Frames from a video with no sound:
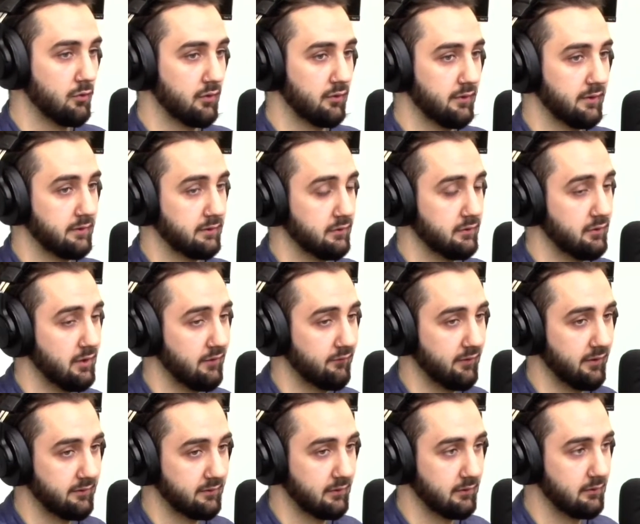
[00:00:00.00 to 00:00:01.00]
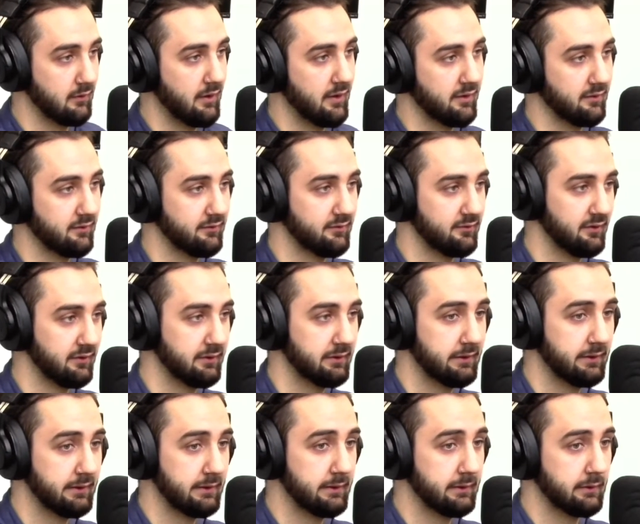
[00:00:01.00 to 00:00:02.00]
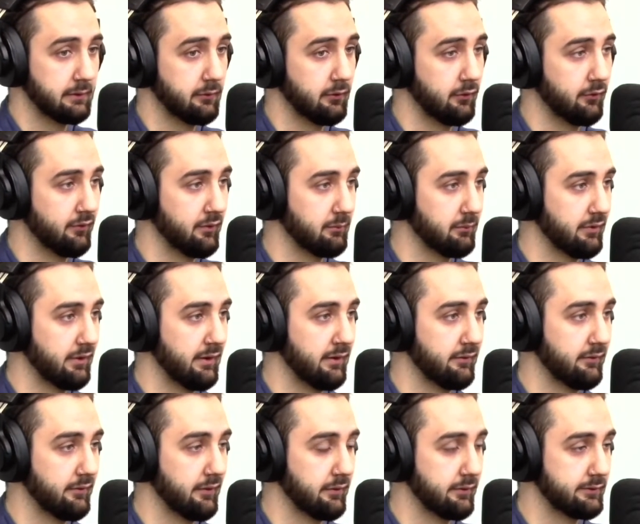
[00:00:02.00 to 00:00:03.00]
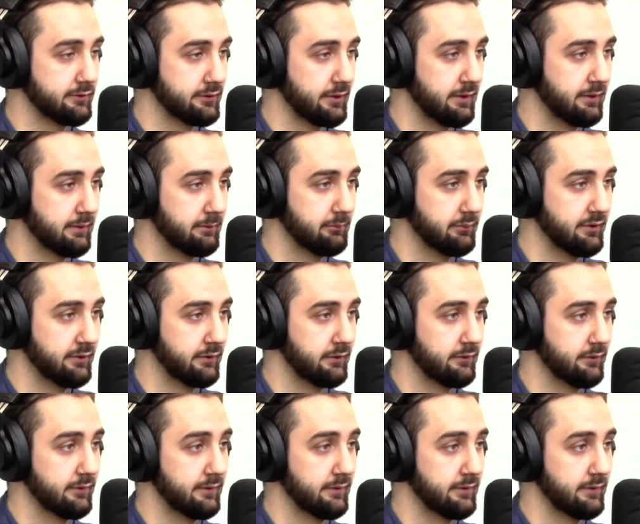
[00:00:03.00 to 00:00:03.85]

Like you have like the legacy clothing brands that are trying to build,